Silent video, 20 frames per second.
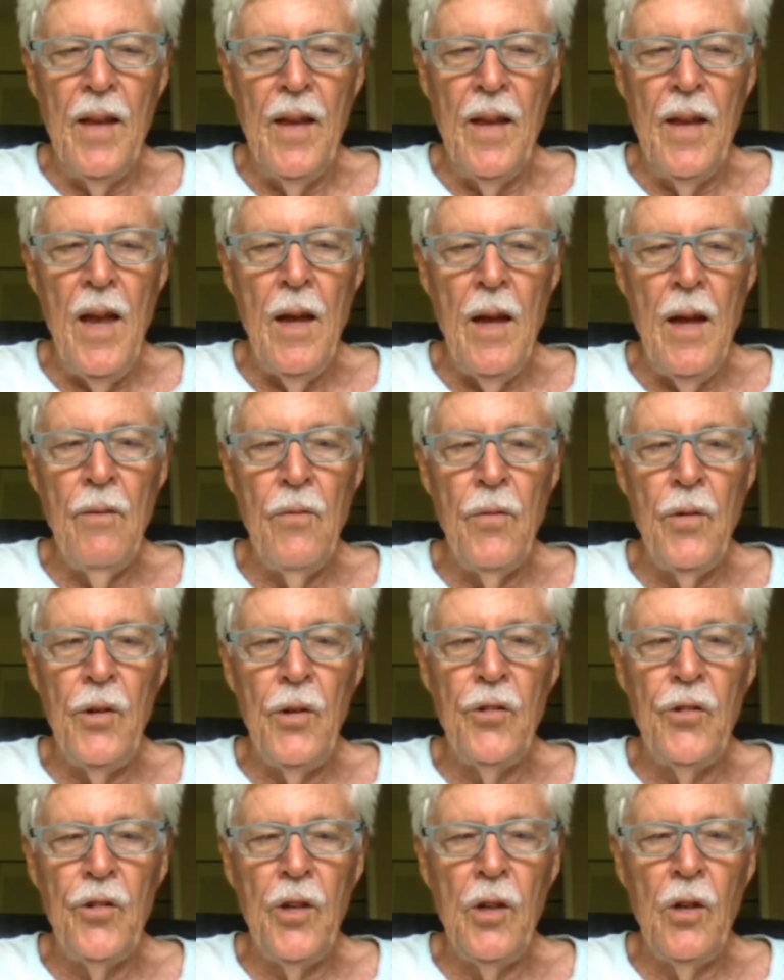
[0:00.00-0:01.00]
Every
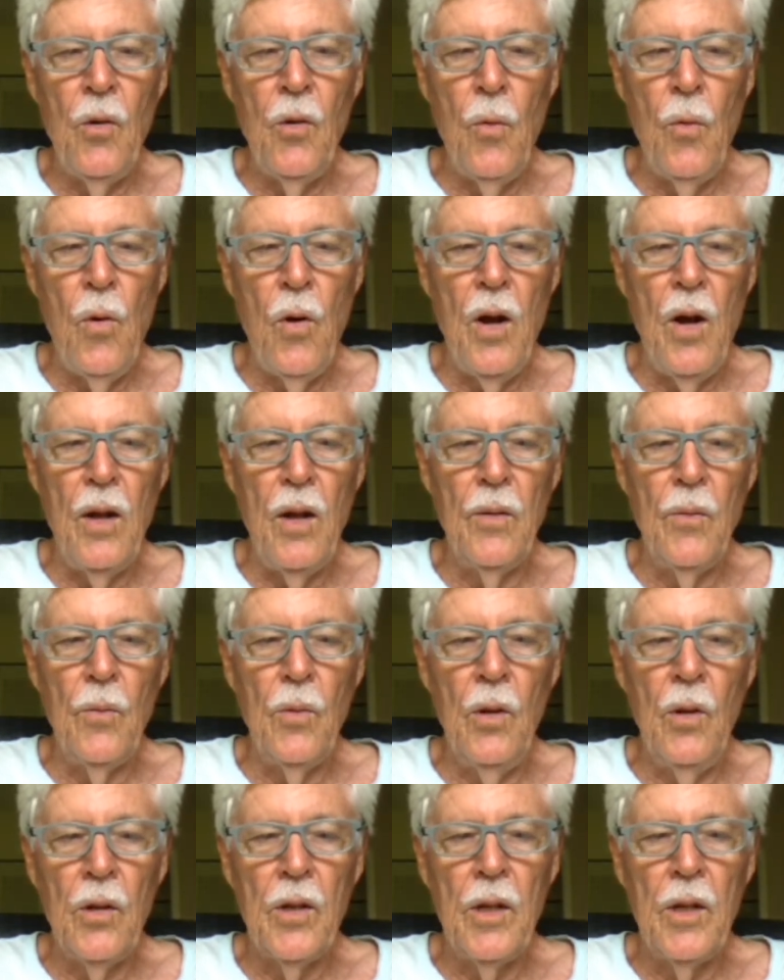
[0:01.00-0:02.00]
single one.
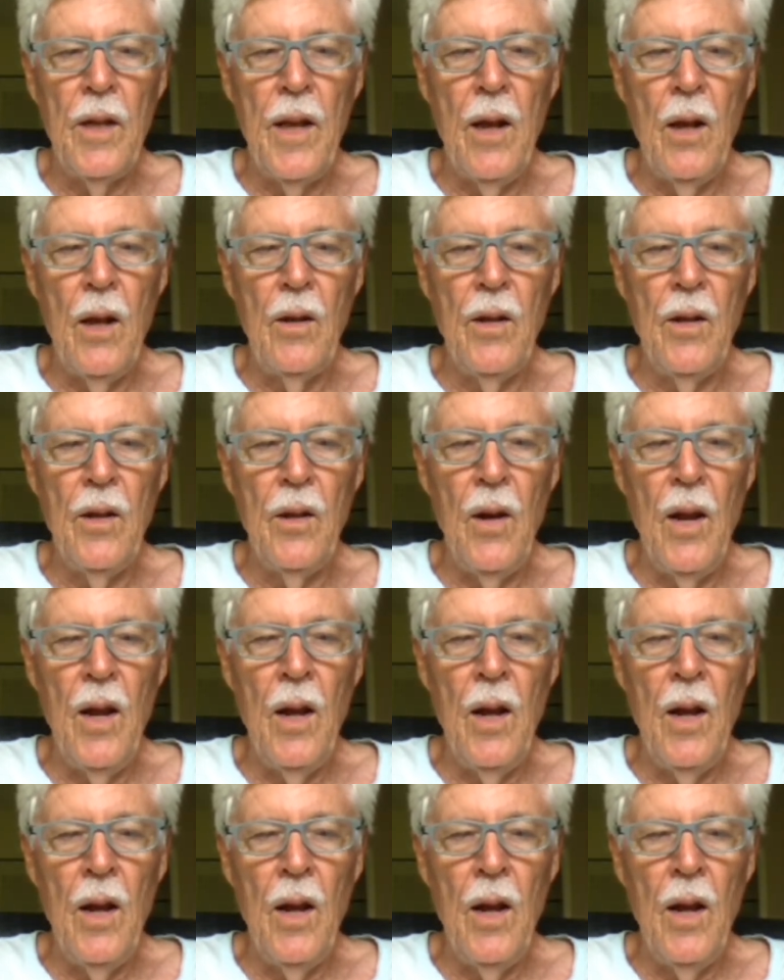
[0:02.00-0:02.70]
We're looking down here.